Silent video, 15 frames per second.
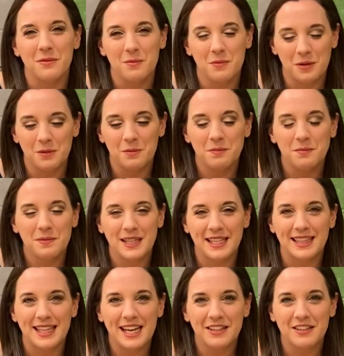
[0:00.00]
we'll
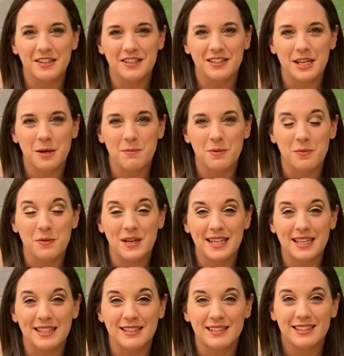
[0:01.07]
get that cooked up, and we
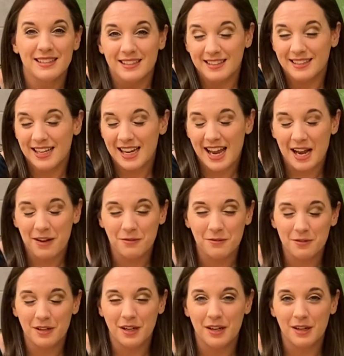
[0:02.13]
can have
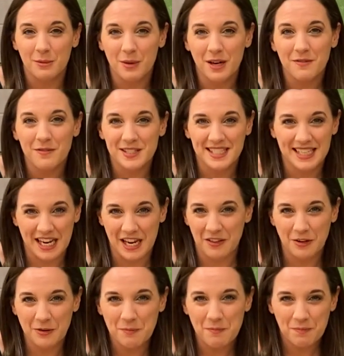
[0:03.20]
breakfast together.